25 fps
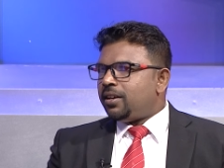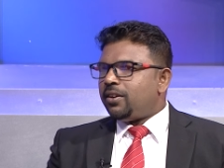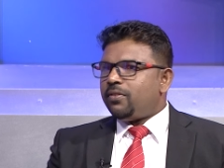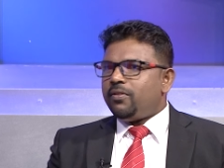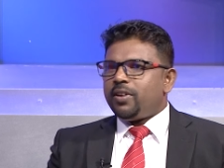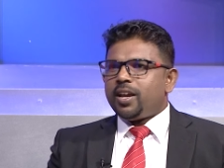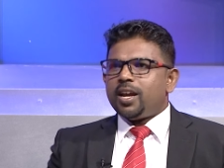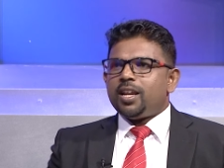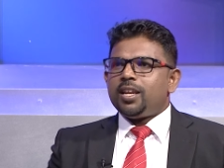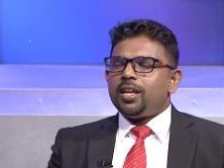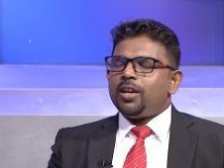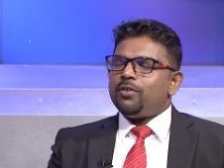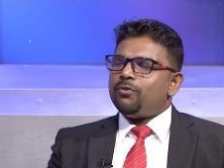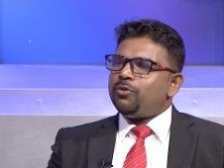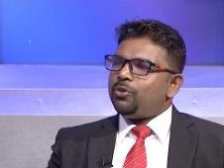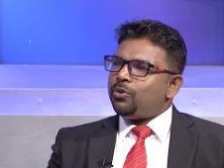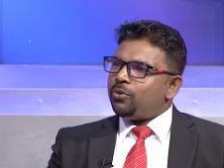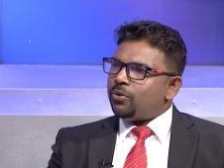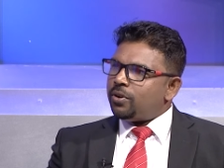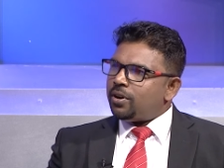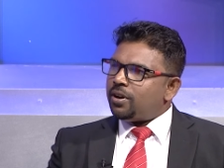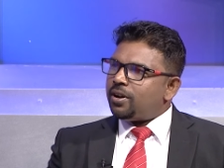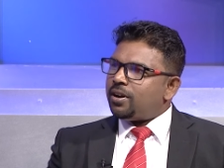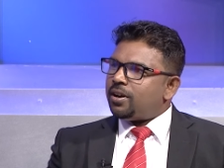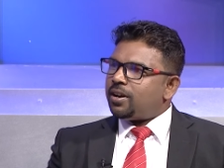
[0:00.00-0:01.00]
We can give
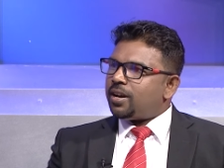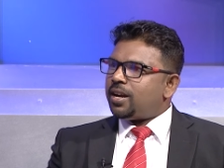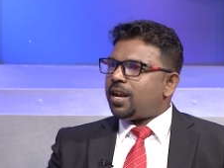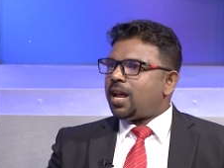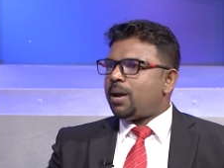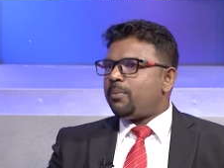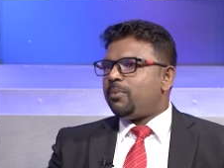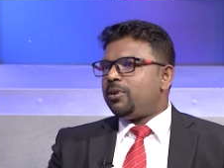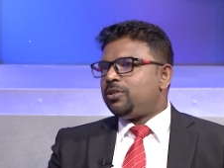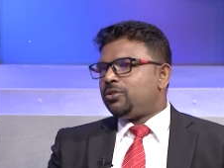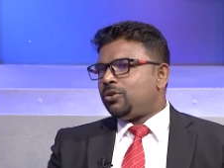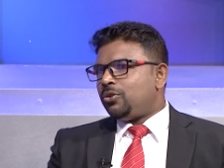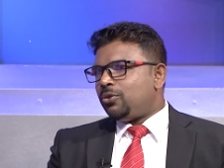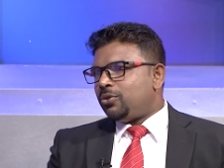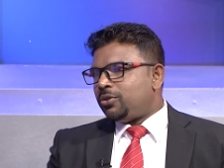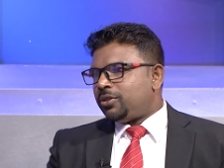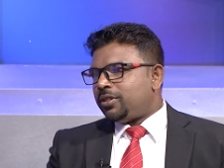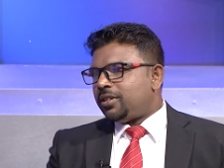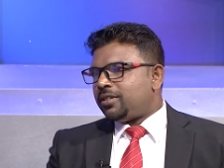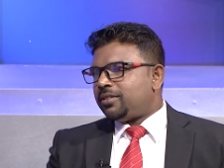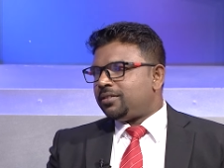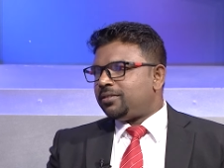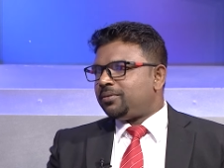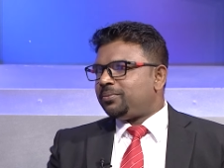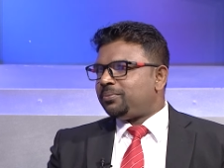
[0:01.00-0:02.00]
you a reliable
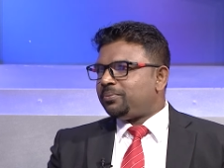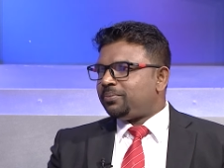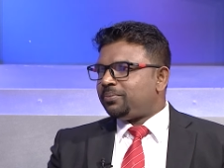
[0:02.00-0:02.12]
solution.